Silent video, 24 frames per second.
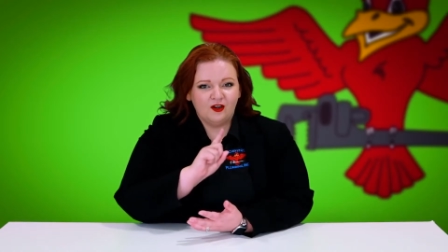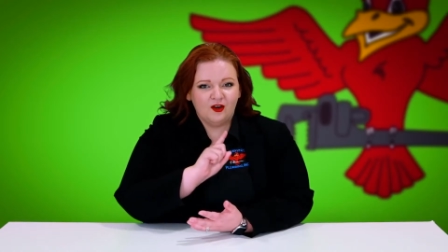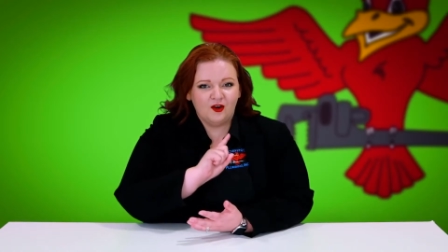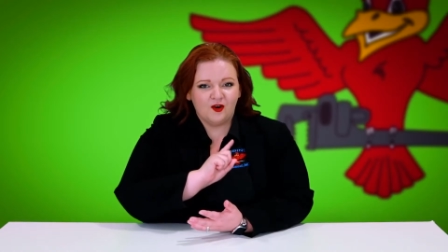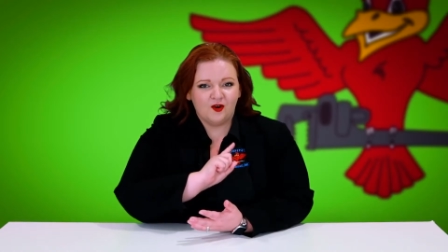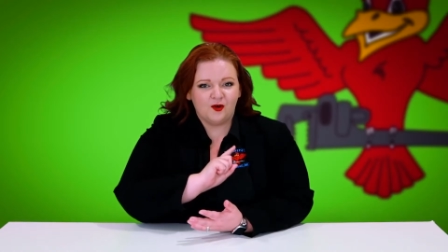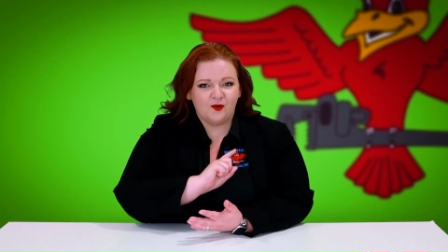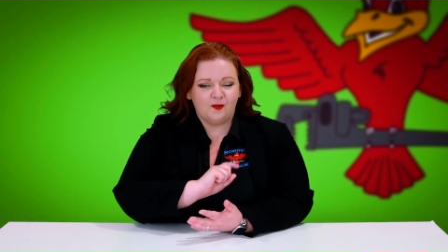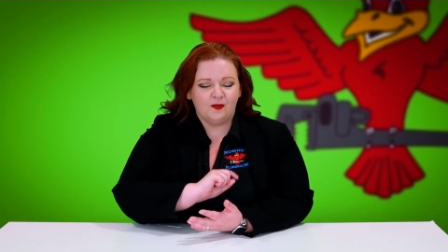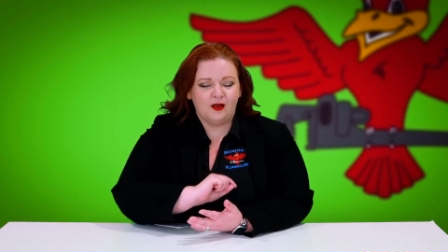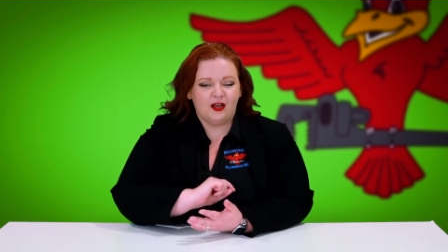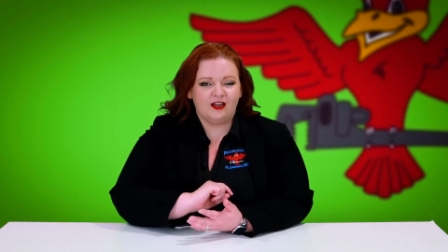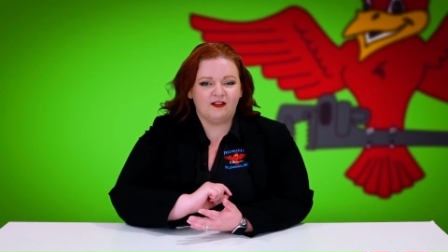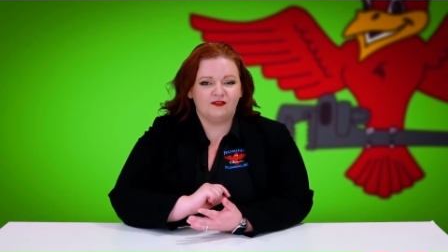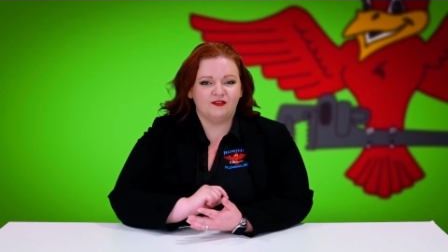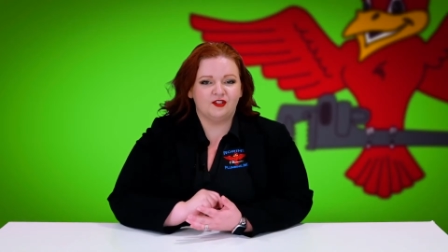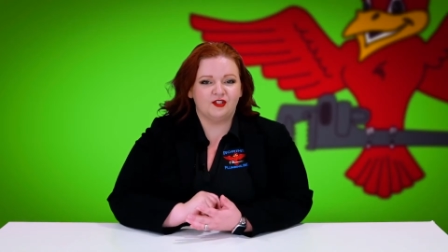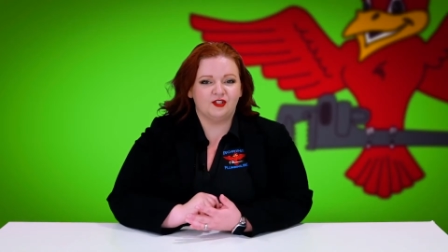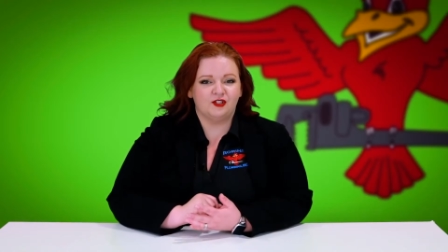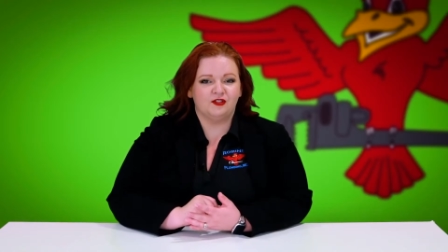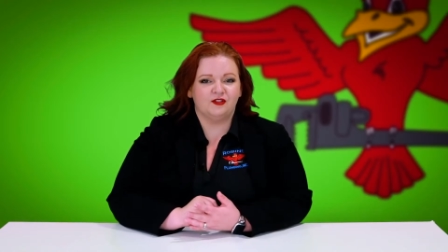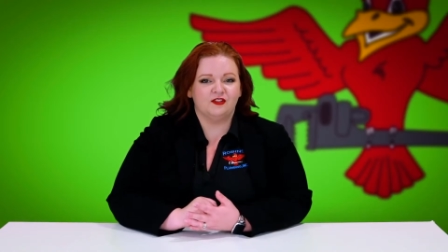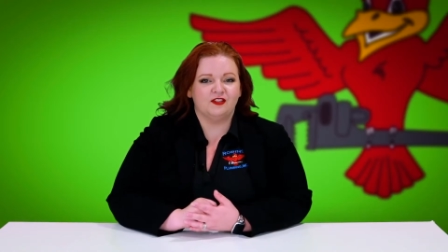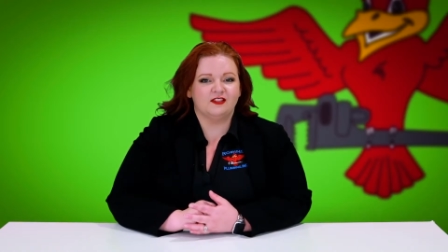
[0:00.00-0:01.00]
home
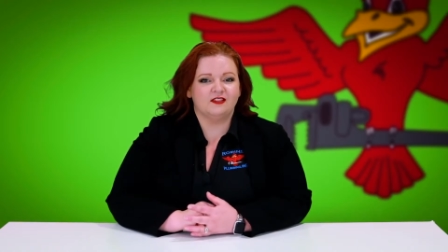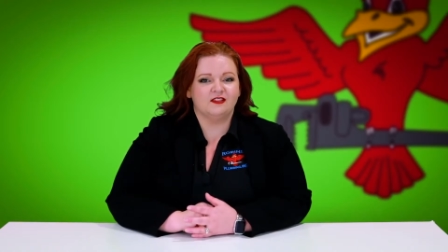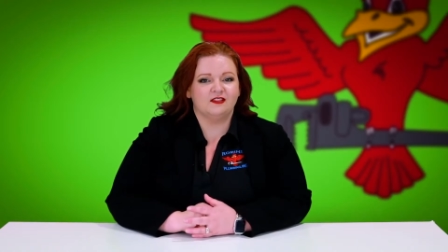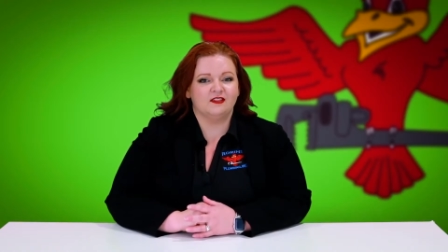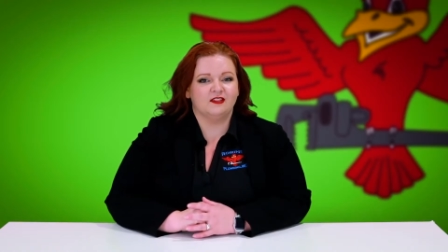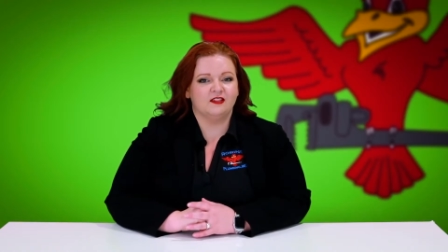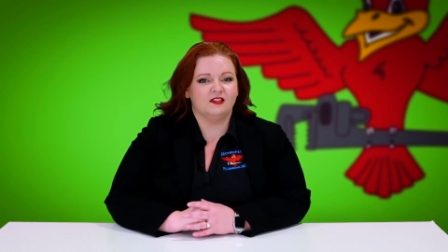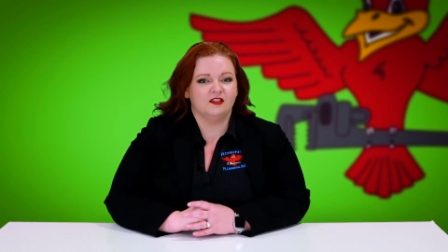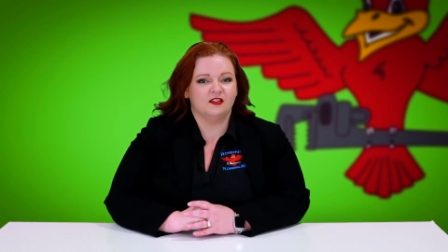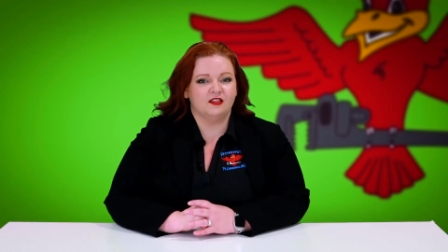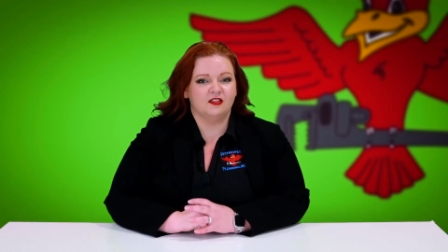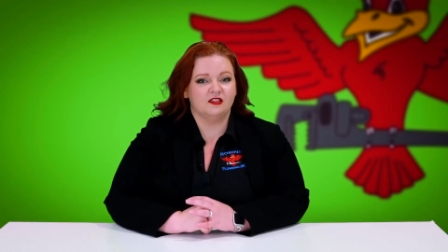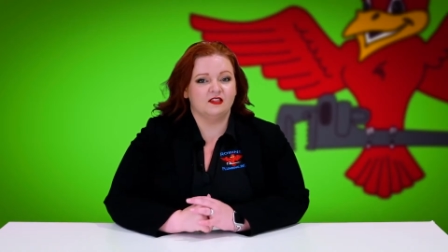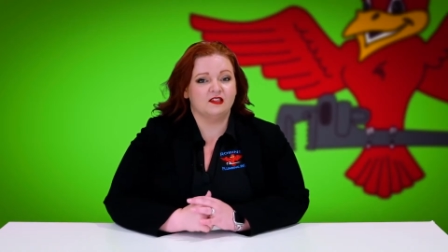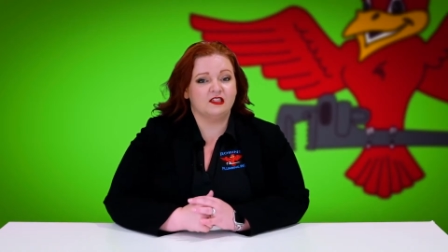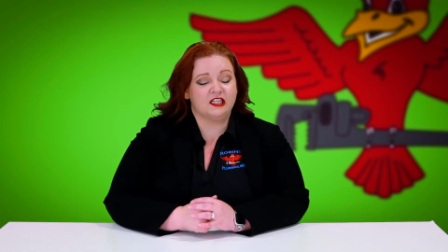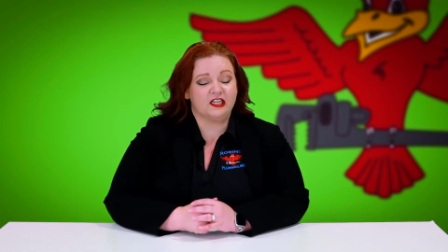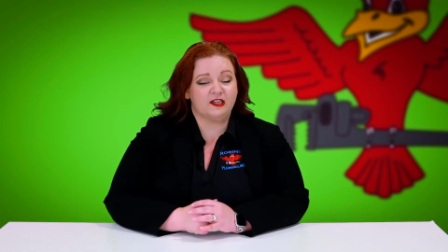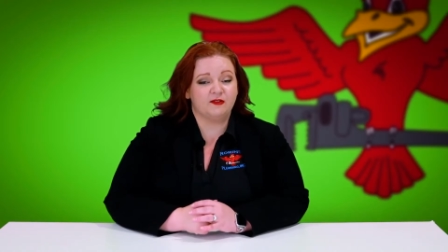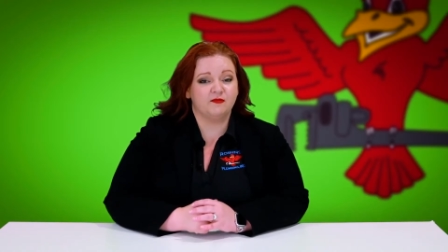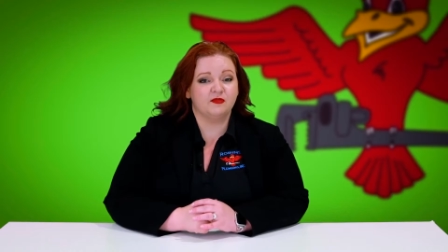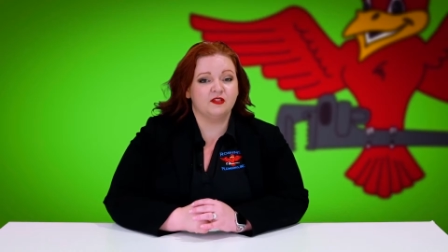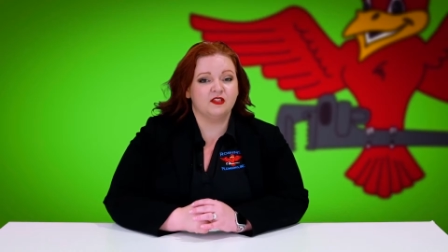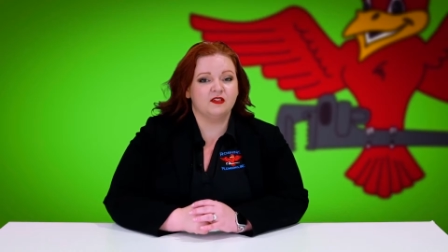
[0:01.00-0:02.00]
after you listen to these
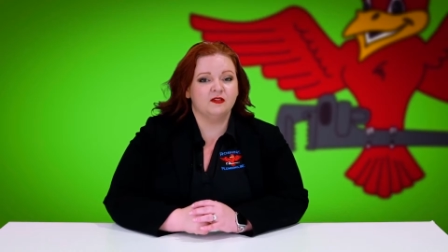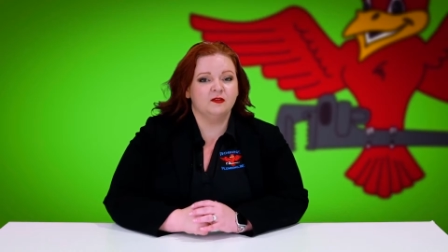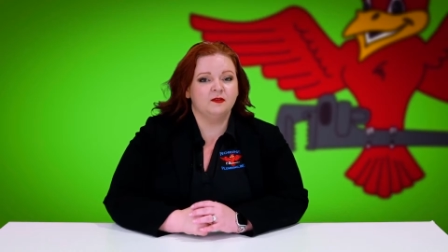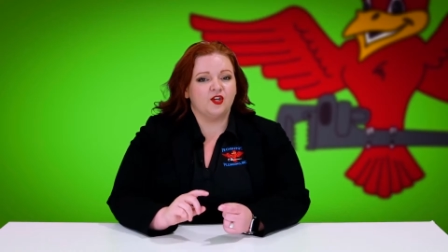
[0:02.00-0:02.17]
tips.